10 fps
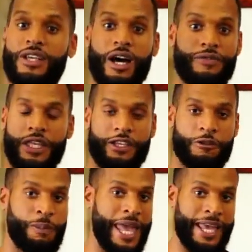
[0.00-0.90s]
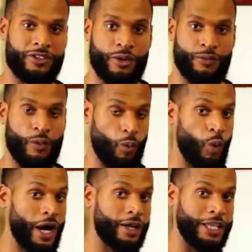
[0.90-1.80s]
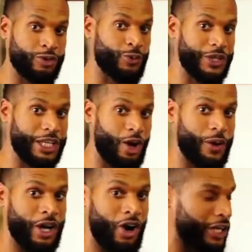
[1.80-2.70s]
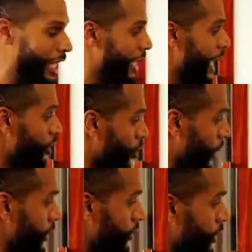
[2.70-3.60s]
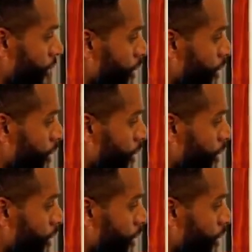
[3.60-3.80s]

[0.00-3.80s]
of the expanse of what is really going on. In ignorance,